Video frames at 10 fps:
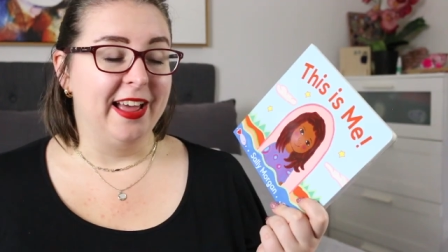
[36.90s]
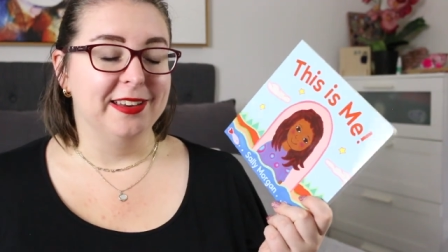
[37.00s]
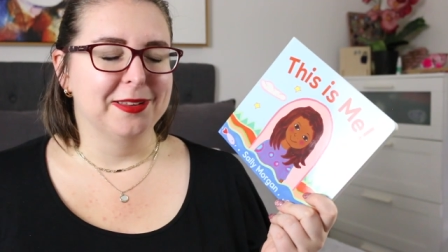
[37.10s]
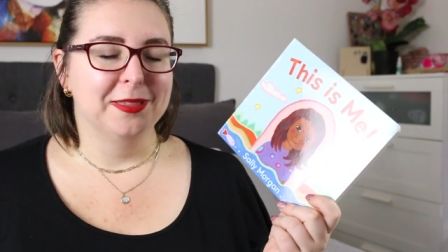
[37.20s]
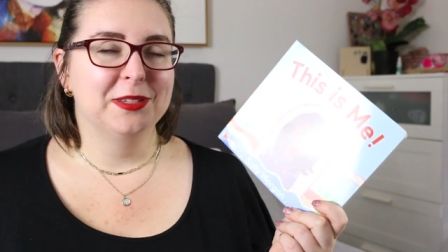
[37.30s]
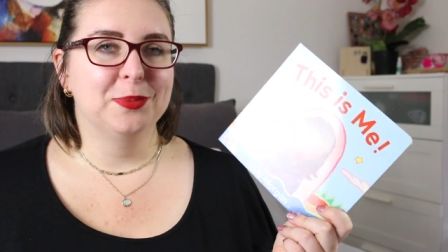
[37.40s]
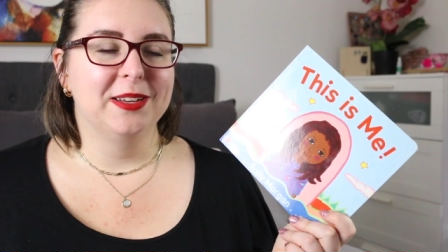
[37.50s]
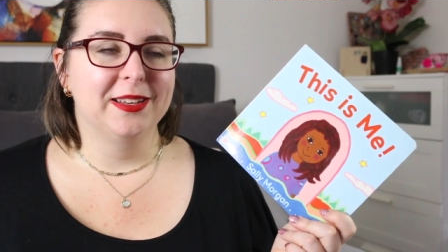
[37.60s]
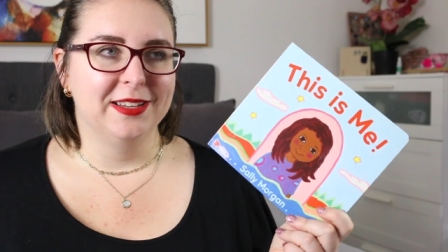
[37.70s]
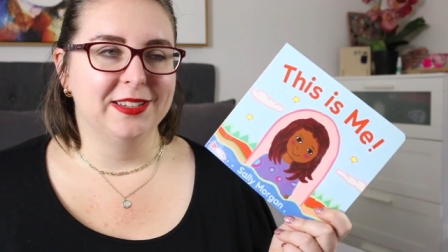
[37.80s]
And this
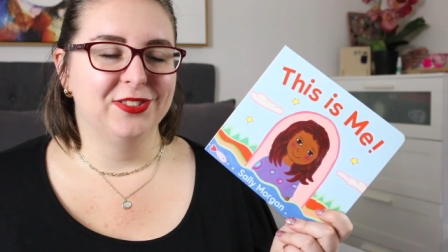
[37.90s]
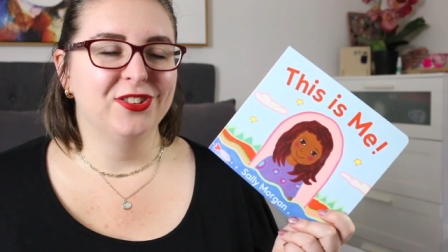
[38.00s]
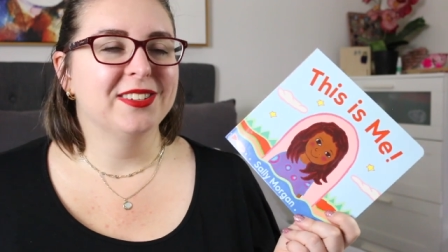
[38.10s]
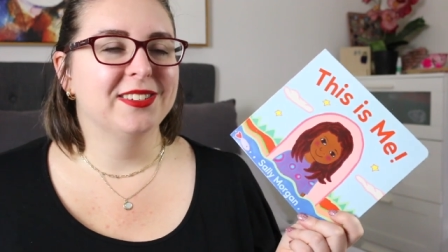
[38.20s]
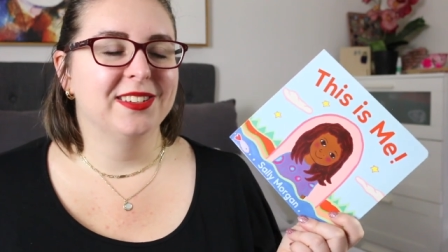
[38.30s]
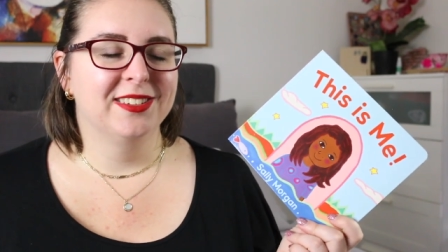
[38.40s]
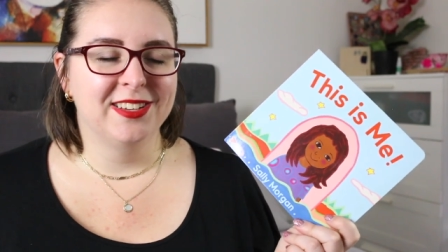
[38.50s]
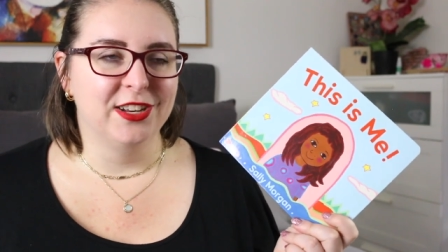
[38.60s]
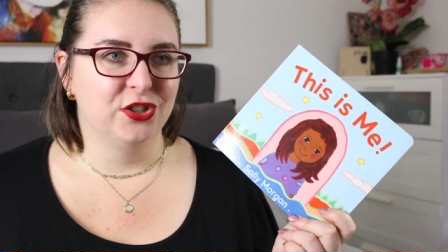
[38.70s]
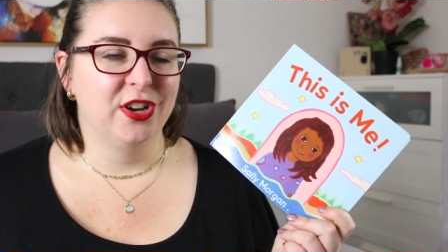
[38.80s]
one is just
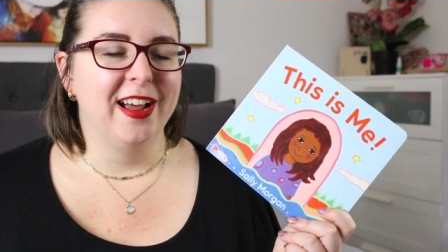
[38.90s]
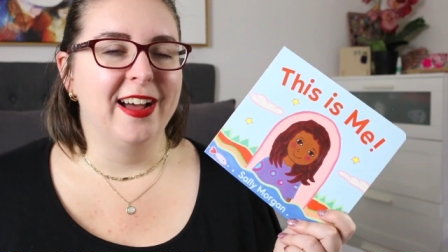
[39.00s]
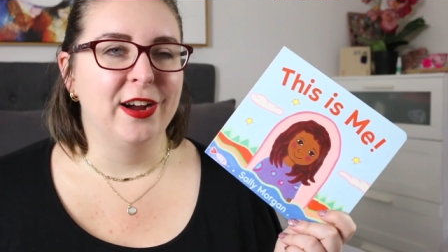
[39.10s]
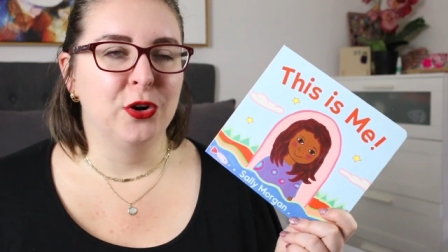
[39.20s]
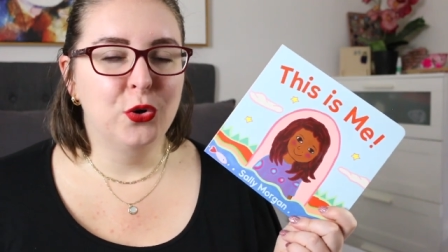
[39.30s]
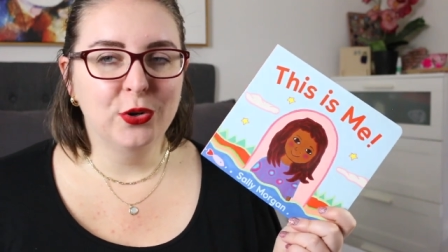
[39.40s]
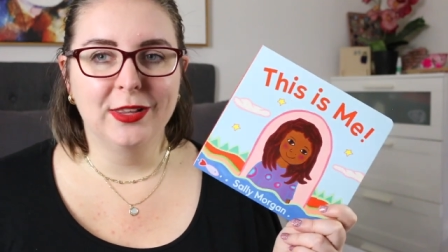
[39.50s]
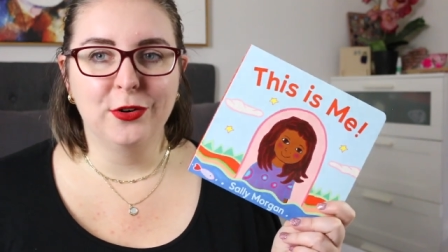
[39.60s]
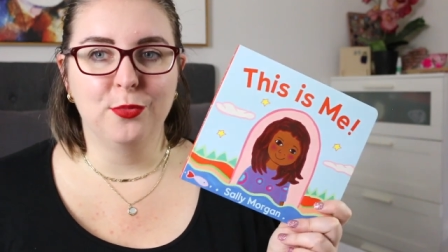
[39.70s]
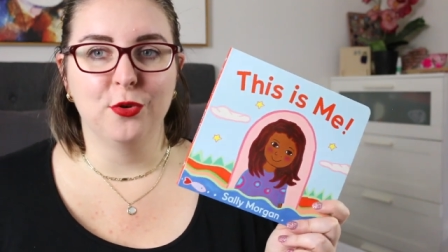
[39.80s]
such a good
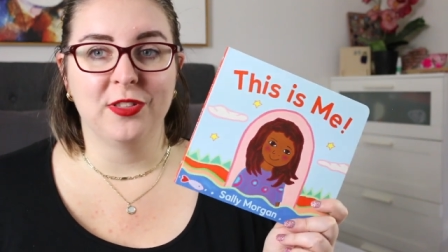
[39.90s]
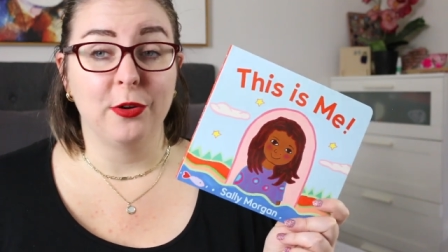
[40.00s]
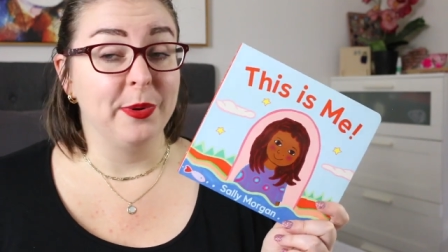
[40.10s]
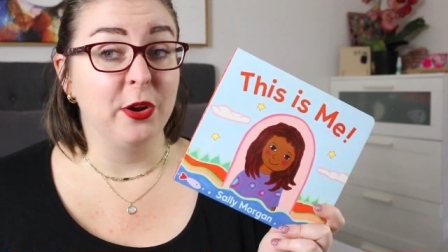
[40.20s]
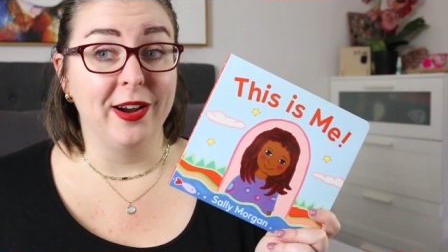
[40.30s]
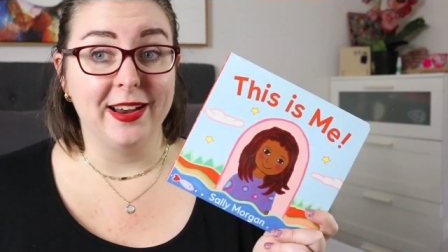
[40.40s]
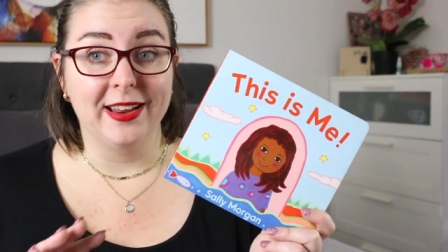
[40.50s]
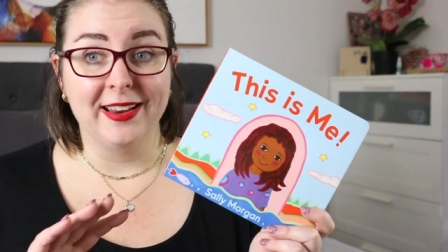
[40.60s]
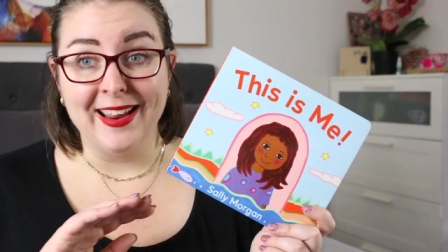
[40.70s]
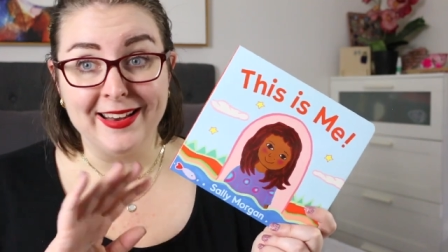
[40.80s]
little book that'd be great
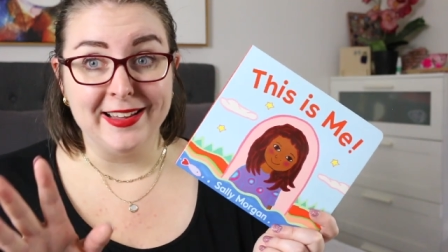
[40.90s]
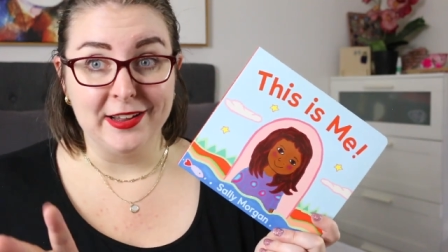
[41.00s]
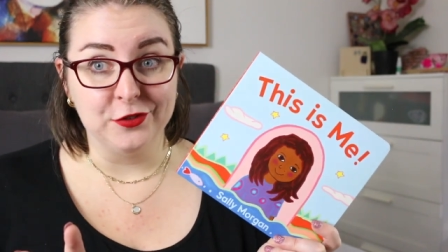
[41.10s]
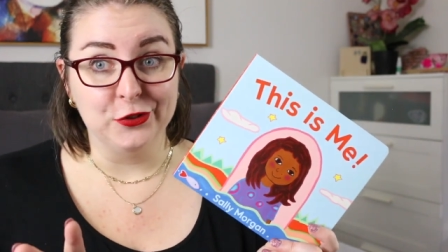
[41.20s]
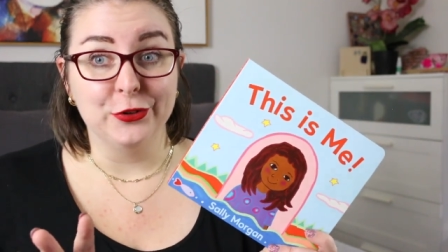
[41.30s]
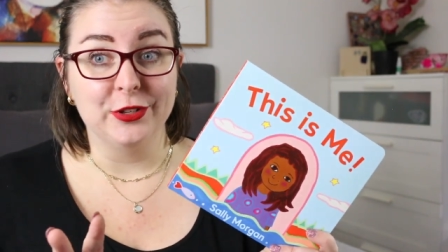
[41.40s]
in any F two